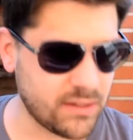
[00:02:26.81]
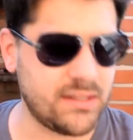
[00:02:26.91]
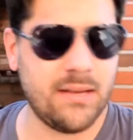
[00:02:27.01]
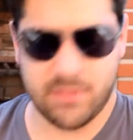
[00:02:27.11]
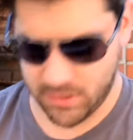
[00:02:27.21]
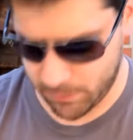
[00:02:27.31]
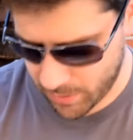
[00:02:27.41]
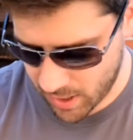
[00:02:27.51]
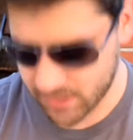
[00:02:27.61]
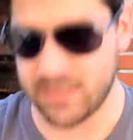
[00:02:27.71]
tape to this
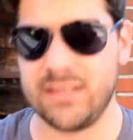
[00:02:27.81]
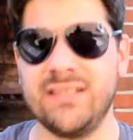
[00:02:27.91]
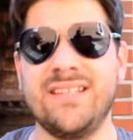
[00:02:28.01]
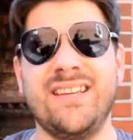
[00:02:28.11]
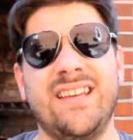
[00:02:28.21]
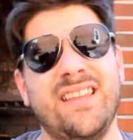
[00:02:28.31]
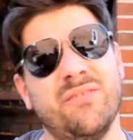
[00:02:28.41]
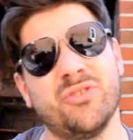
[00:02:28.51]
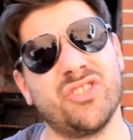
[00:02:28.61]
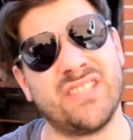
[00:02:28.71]
box, and
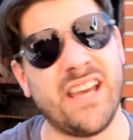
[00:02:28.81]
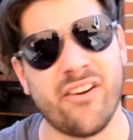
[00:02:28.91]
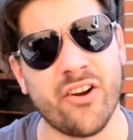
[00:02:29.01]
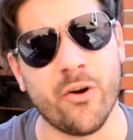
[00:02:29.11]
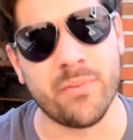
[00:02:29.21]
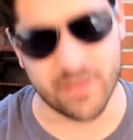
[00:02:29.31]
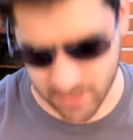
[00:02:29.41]
then we'll just tear it open,